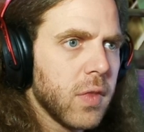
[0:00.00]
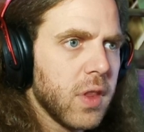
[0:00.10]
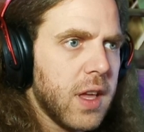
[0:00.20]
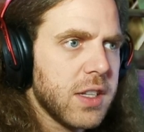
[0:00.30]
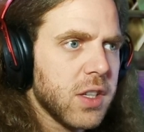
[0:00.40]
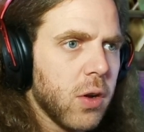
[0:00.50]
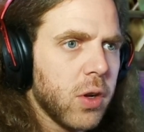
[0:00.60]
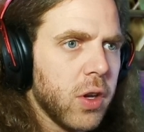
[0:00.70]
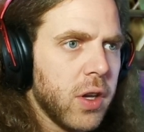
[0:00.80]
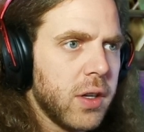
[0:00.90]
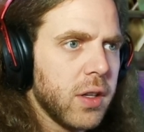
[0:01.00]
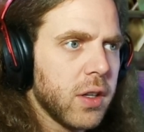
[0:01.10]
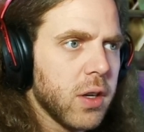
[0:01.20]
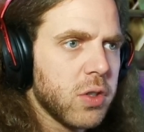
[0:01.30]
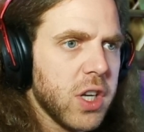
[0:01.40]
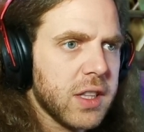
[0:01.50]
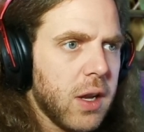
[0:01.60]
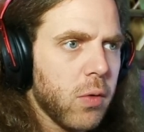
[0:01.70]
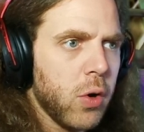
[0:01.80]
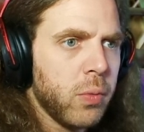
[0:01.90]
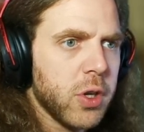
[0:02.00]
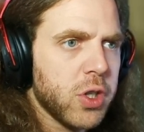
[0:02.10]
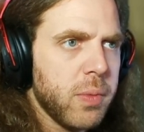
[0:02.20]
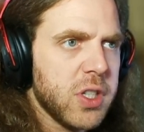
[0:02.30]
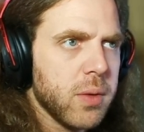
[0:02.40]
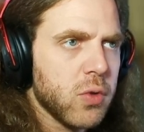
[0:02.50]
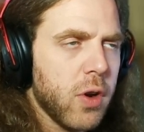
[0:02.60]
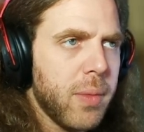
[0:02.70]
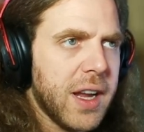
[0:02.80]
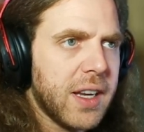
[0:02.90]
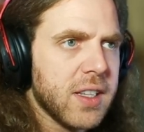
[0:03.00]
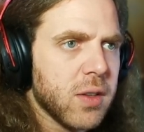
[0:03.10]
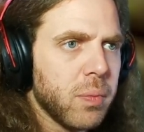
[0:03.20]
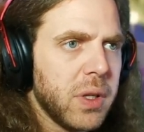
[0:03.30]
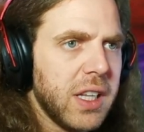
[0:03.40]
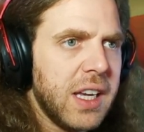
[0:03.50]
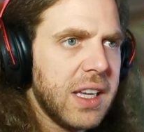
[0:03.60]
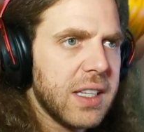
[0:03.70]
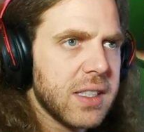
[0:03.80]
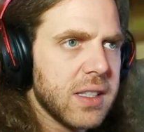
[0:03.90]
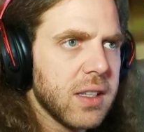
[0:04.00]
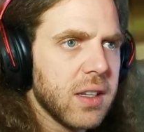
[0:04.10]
That's no good. Go check that room. There should be some sort of mechanism, please.